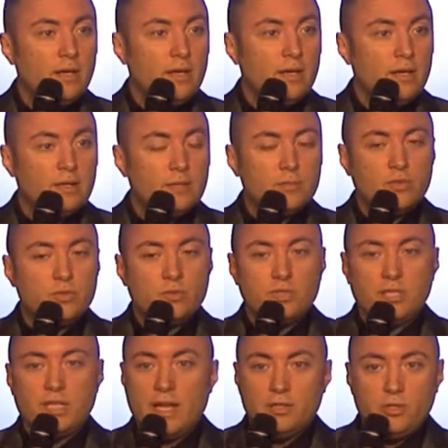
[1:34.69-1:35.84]
um, so
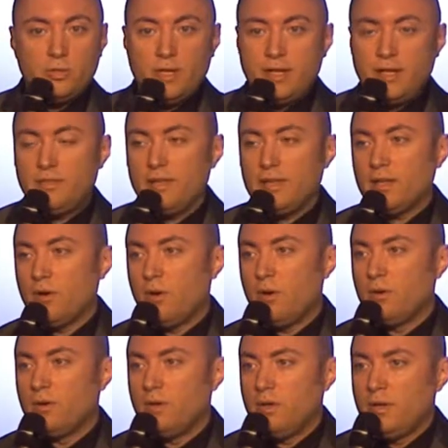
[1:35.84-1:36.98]
she can't do anything at
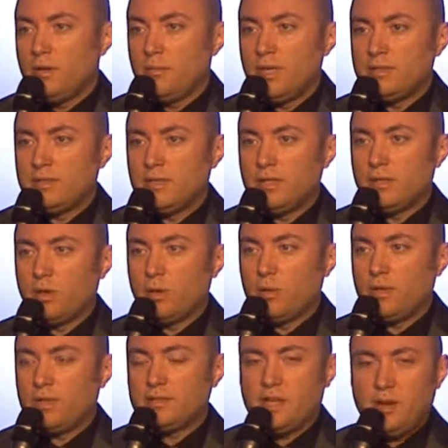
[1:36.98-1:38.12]
all but uh, the
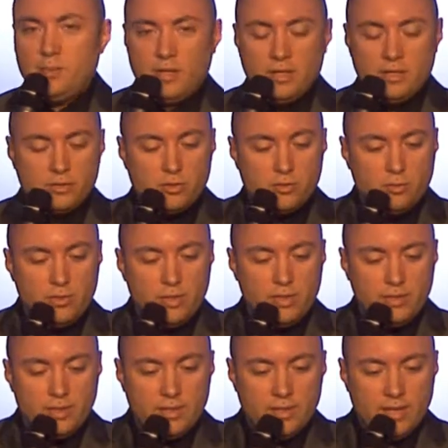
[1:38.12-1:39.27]
lord is helping us through
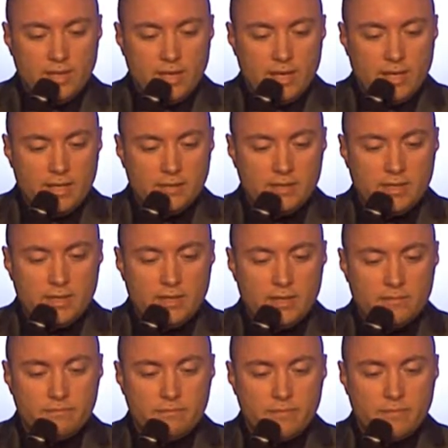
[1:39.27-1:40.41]
it and uh, um,
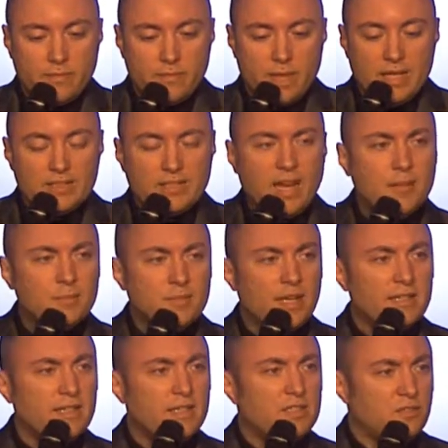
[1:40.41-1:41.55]
in times
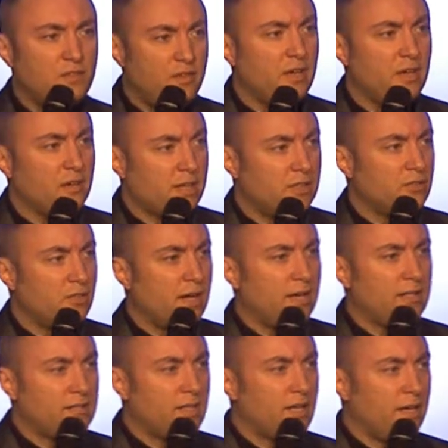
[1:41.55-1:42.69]
like this fear can try
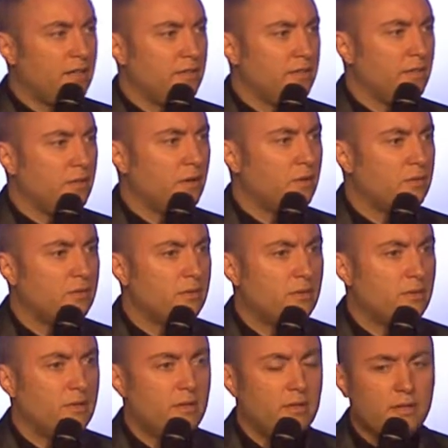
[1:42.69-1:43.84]
to set in you know
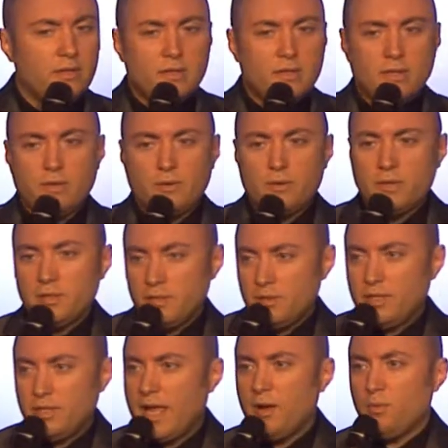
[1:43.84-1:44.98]
you know you,
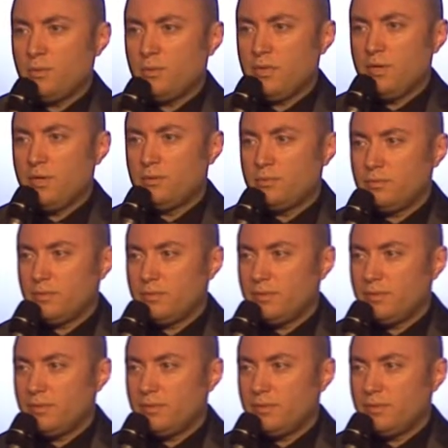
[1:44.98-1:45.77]
you can't you know